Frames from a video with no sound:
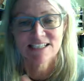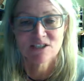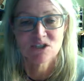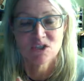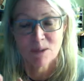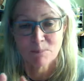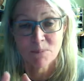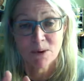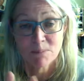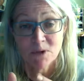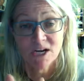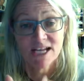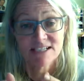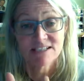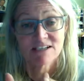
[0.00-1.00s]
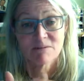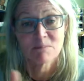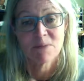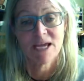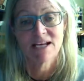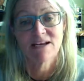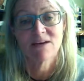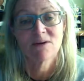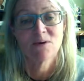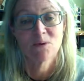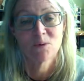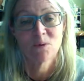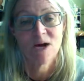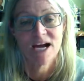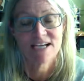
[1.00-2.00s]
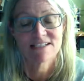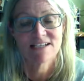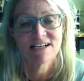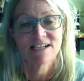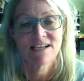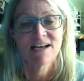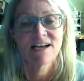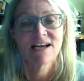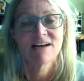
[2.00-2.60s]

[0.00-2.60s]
this subpopulation of men who actually